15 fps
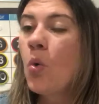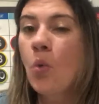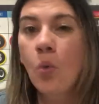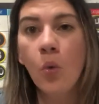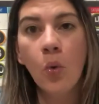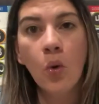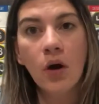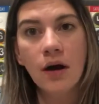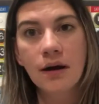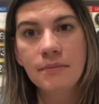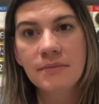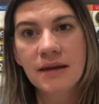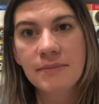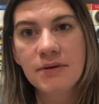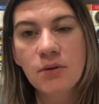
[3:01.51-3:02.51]
Or
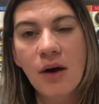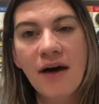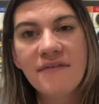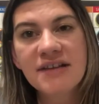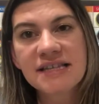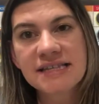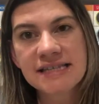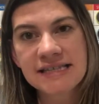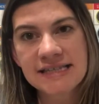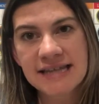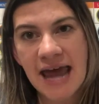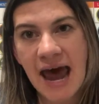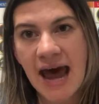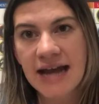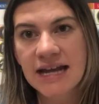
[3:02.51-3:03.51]
maybe you have a
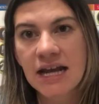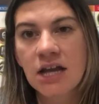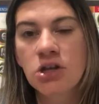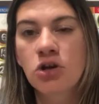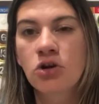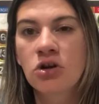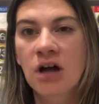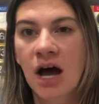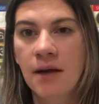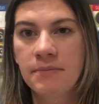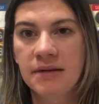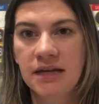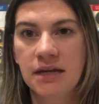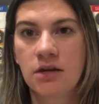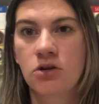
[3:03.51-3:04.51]
snack in your
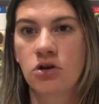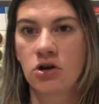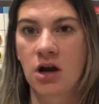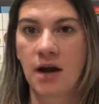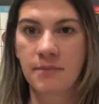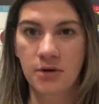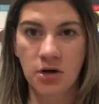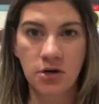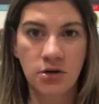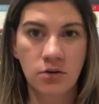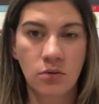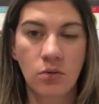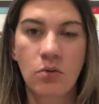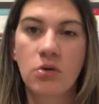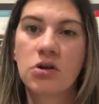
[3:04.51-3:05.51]
cupboard
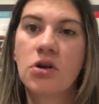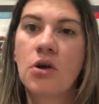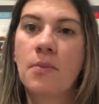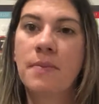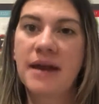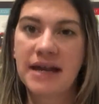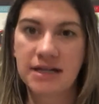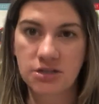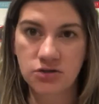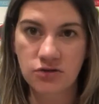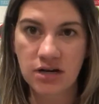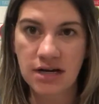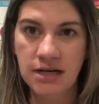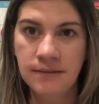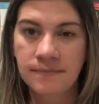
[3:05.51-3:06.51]
or your
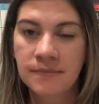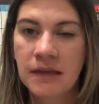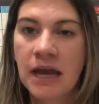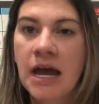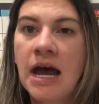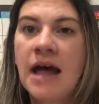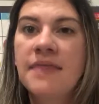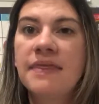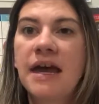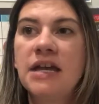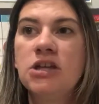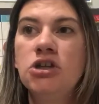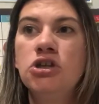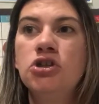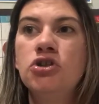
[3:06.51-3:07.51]
pantry that
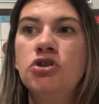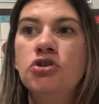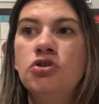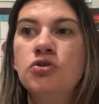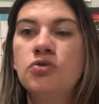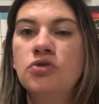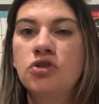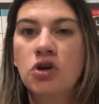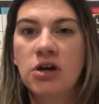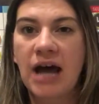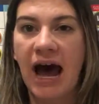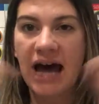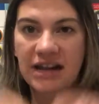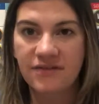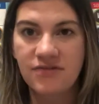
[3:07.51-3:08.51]
you took
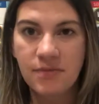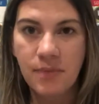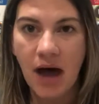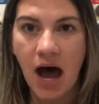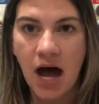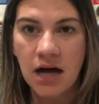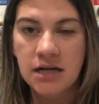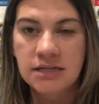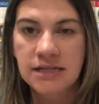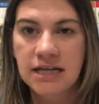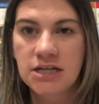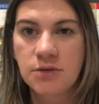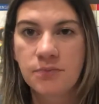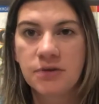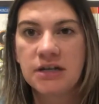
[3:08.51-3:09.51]
out of the box
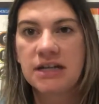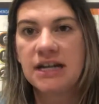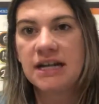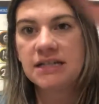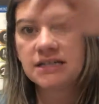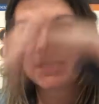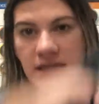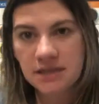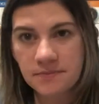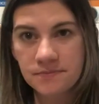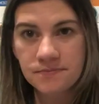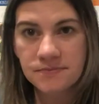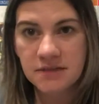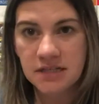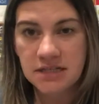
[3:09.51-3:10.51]
and you put it into
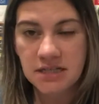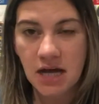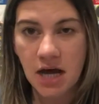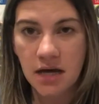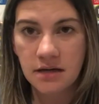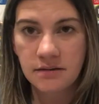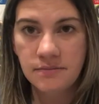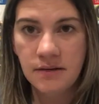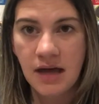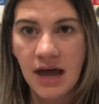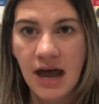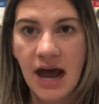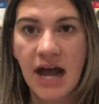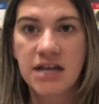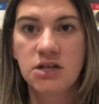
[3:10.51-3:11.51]
the tub,
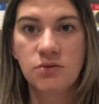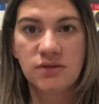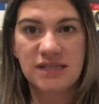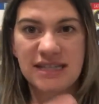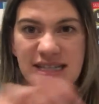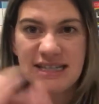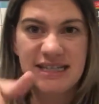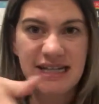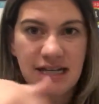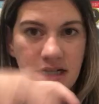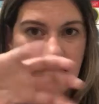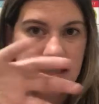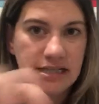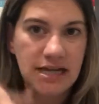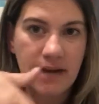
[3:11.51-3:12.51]
and you
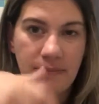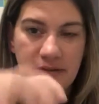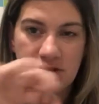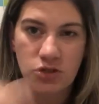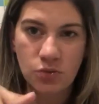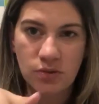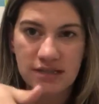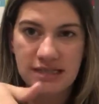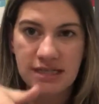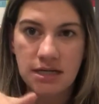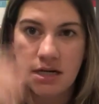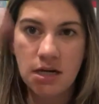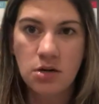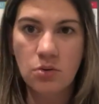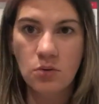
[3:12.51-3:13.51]
sealed it up and twisted
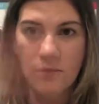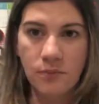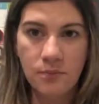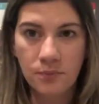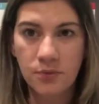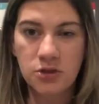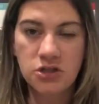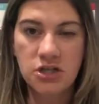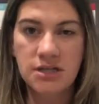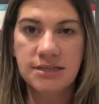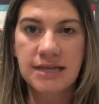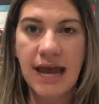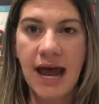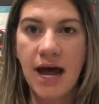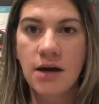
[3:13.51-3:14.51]
it or pushed it
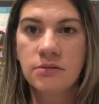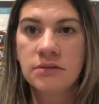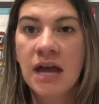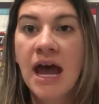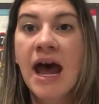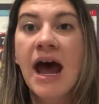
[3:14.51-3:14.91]
down,